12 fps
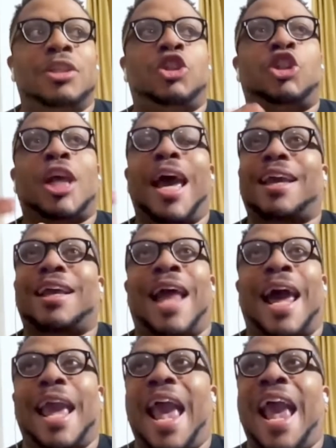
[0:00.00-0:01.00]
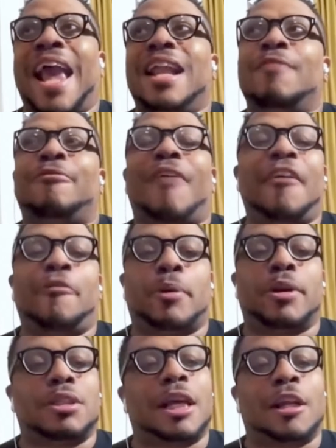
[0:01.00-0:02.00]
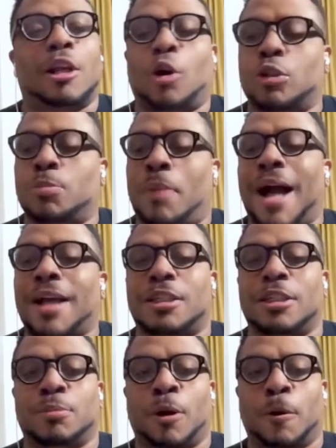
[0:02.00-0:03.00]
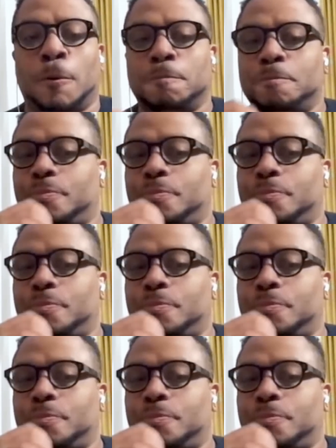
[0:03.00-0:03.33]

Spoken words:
check like 85% of those boxes, bro.